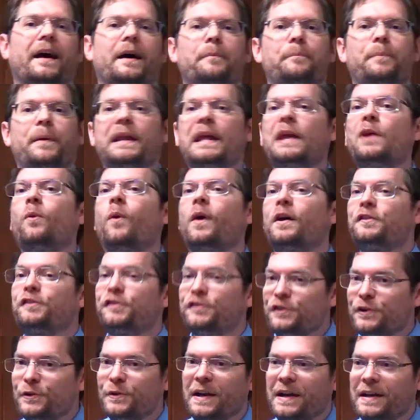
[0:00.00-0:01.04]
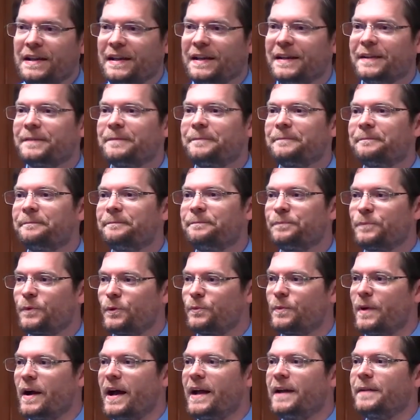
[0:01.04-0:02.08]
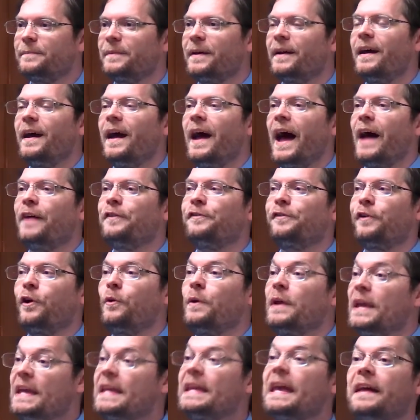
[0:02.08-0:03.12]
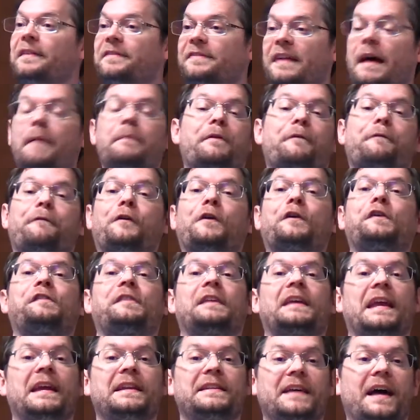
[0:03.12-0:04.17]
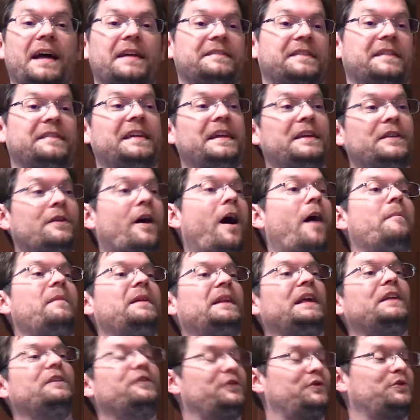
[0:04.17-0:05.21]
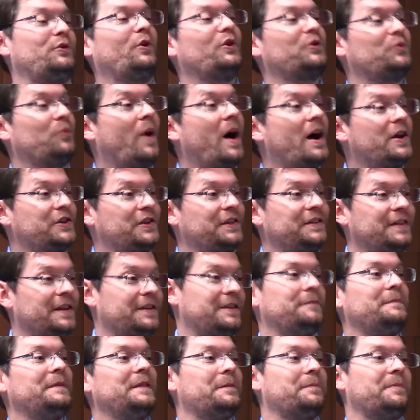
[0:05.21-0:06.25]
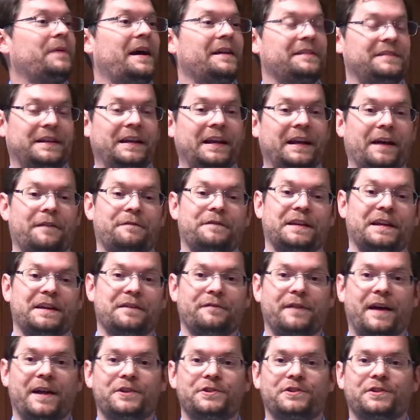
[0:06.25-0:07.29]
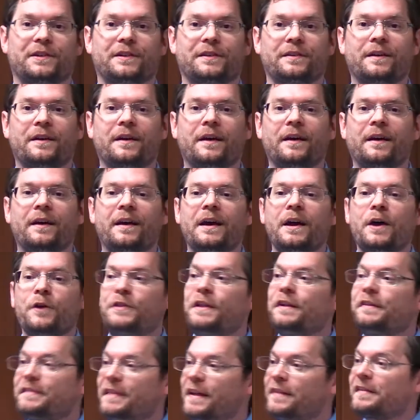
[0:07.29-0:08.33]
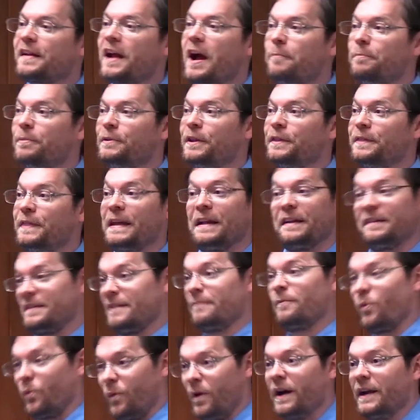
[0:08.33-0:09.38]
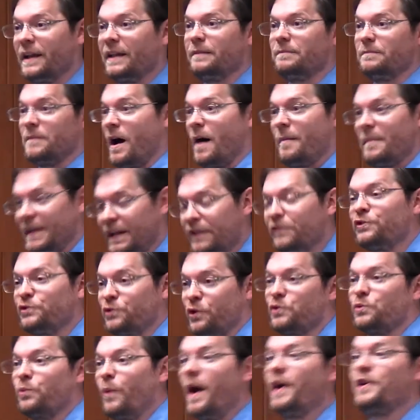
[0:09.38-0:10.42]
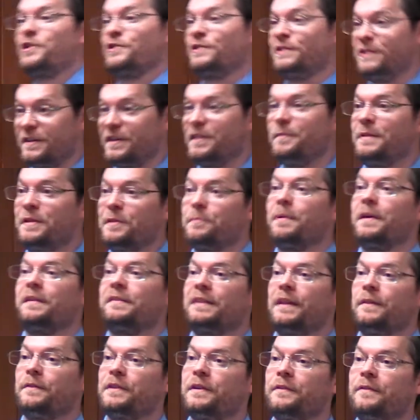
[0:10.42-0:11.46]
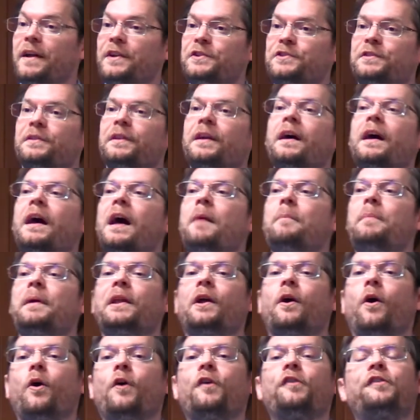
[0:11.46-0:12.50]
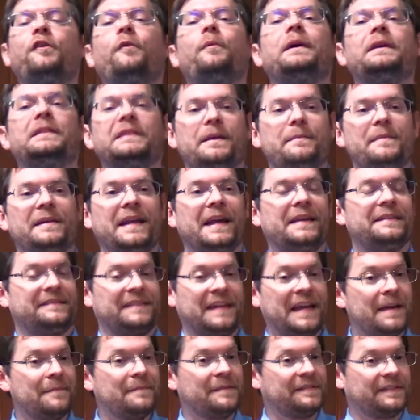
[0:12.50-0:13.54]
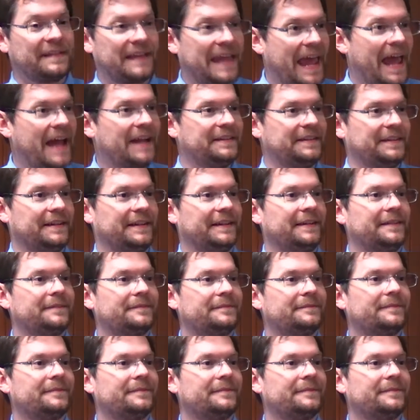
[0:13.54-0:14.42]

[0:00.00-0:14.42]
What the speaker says: but he wants unity, right? And so he gets up, the first thing he does is he nominates George Washington to be the president of the convention. This does a couple of things. Number one, it nominates George Washington to be the president of the convention, but it also eliminates him as a candidate